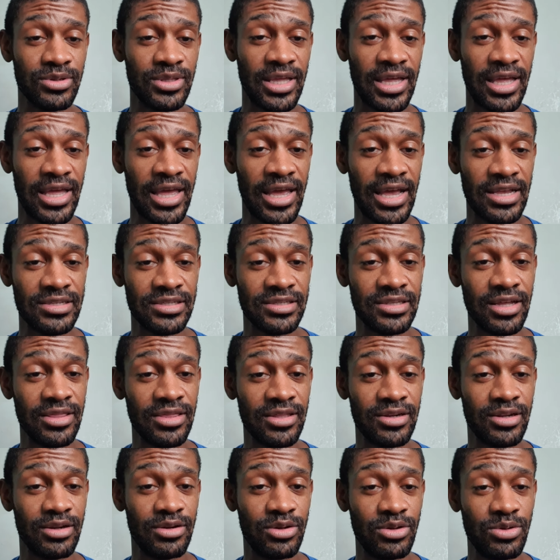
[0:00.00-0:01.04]
that has
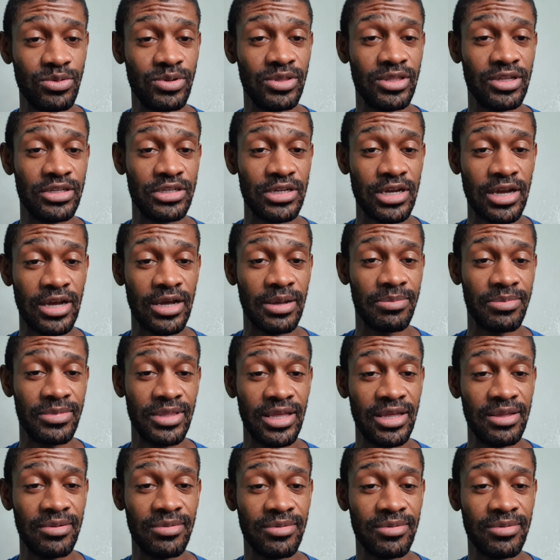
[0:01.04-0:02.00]
nothing to do with the job?